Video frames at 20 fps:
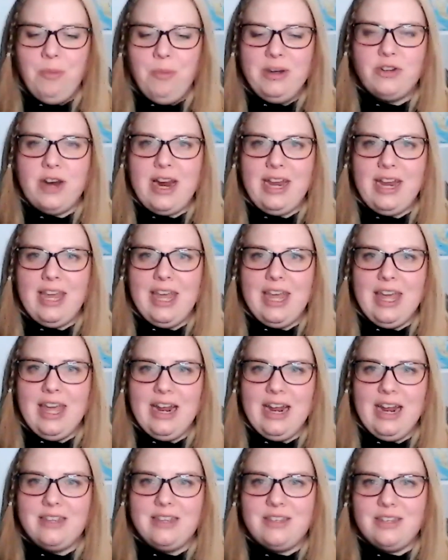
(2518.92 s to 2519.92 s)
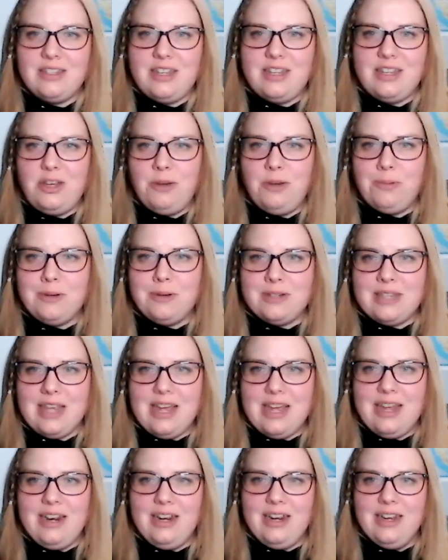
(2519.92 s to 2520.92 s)
and drank it at 62%.
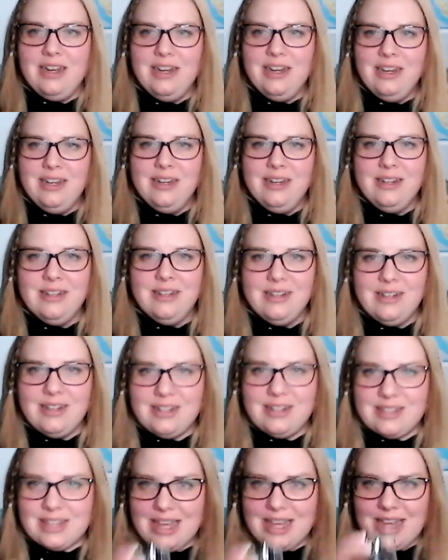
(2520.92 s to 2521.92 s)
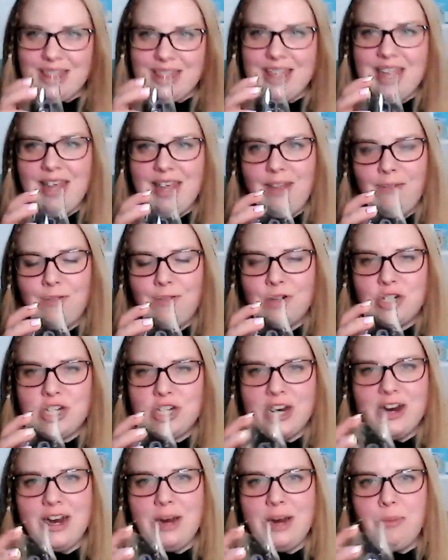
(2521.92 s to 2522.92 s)
Yeah. It's like, thank you for
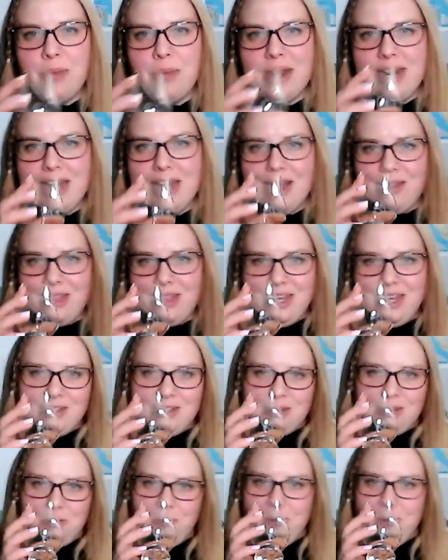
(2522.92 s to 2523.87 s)
sharing, but now things are